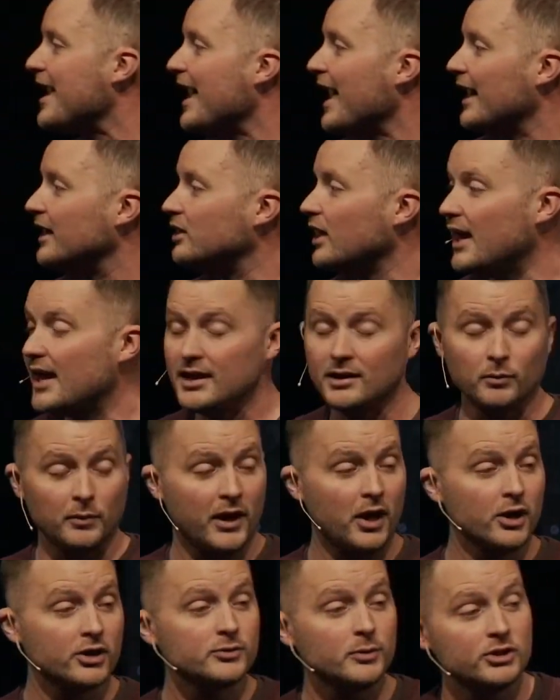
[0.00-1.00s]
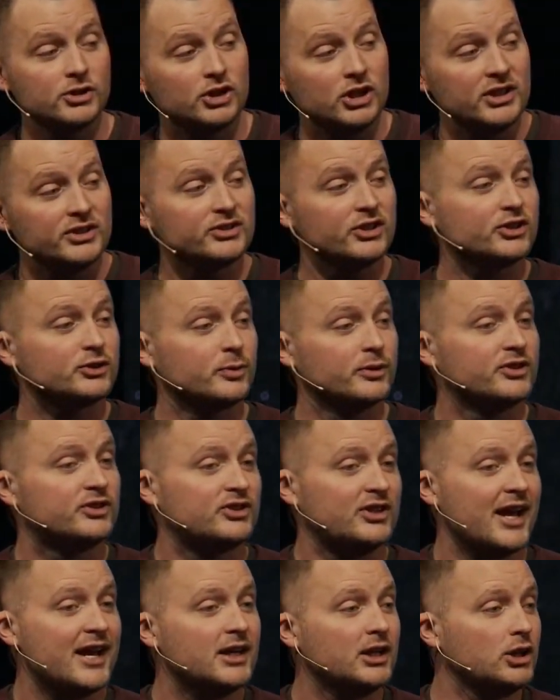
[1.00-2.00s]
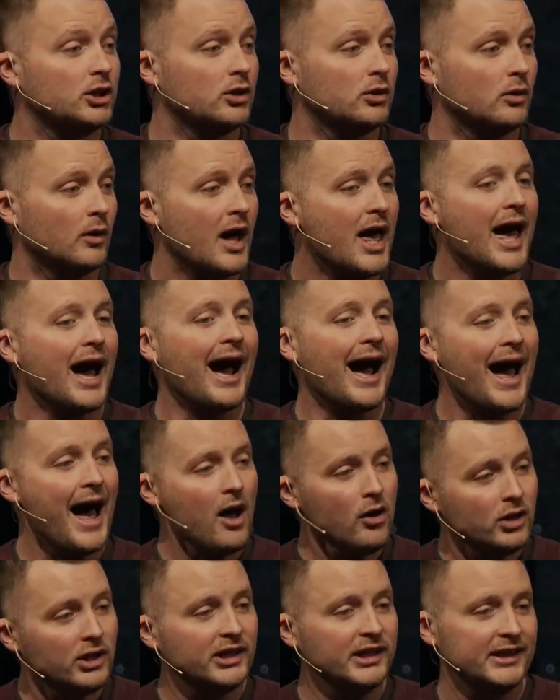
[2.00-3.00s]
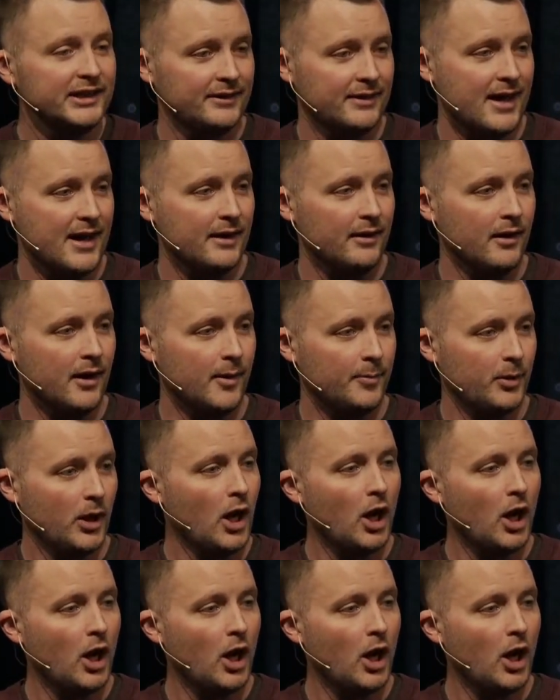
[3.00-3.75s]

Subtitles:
And here's what Jesus would say to you. I'll clean that up.